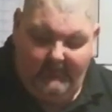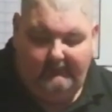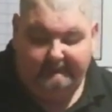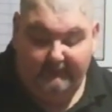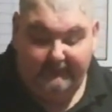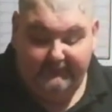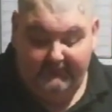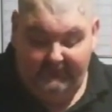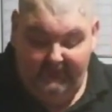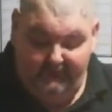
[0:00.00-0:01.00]

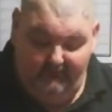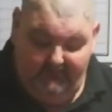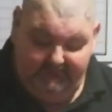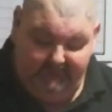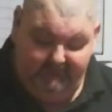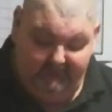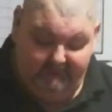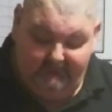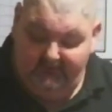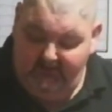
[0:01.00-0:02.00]
Unfortunately, I don't have my teeth in,
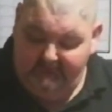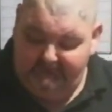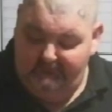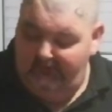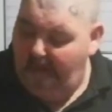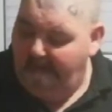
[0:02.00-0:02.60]
so I can't chew it.